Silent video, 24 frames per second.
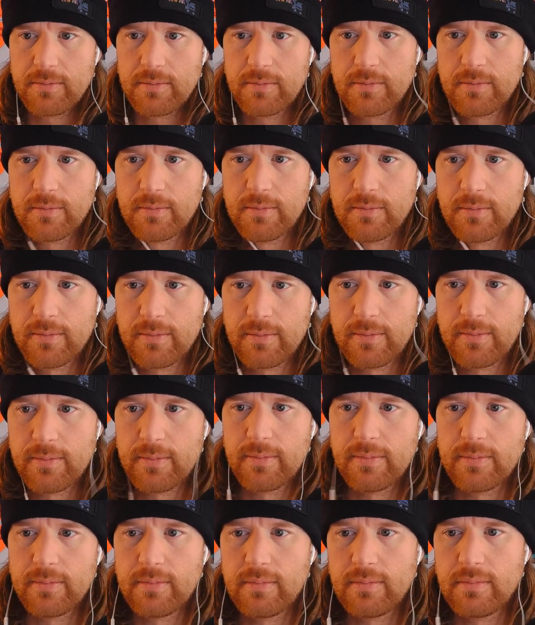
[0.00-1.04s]

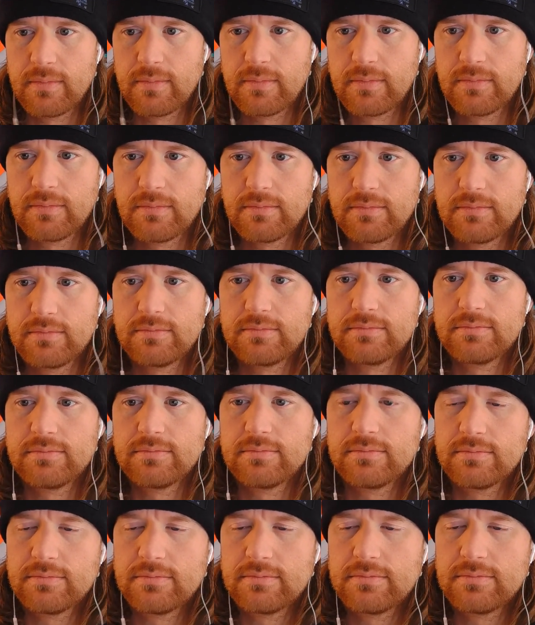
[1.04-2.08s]

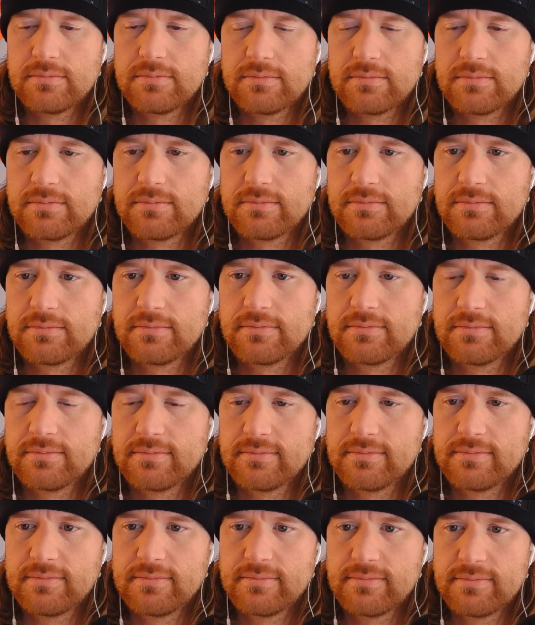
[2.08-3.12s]

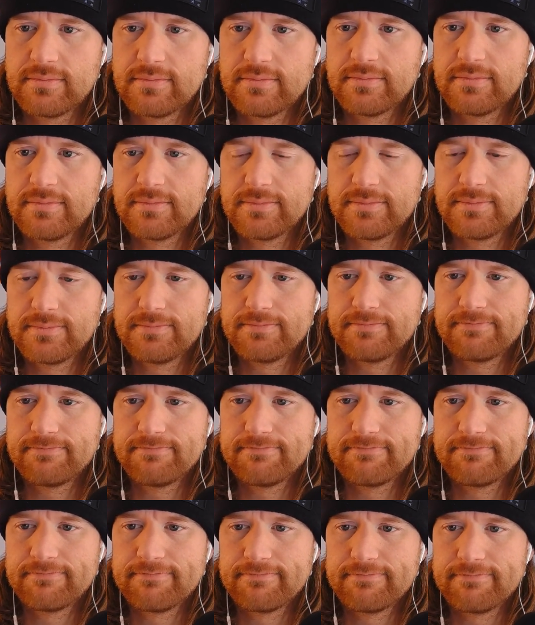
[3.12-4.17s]

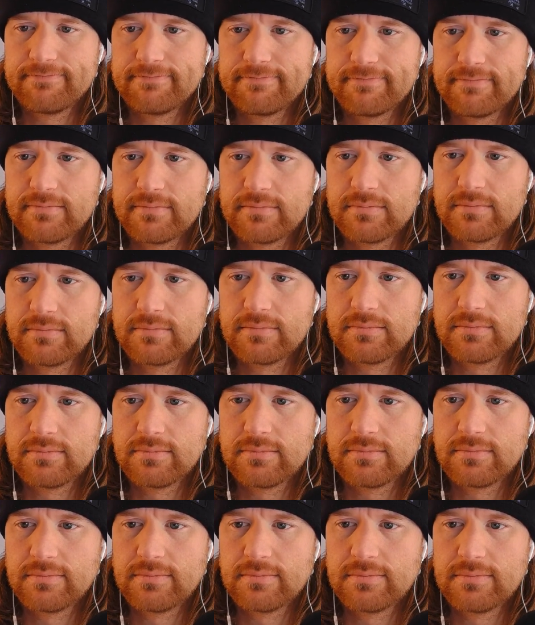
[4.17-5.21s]

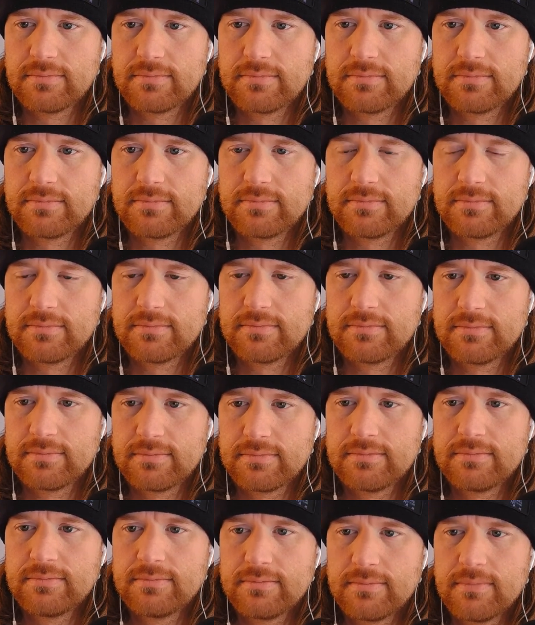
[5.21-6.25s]

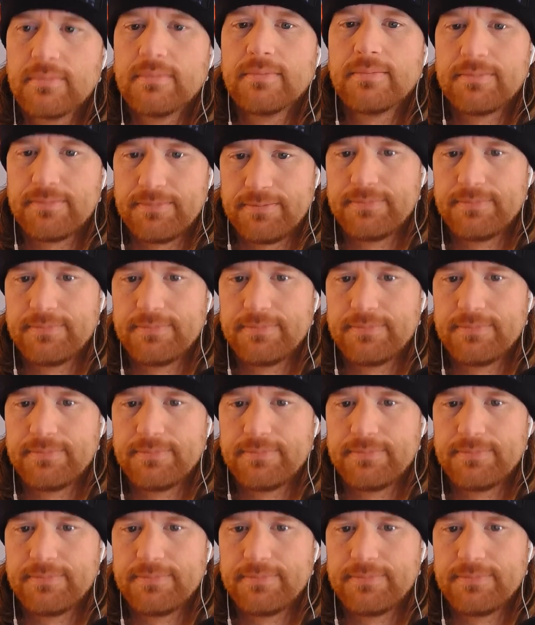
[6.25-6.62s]
No words are spoken by the person on screen.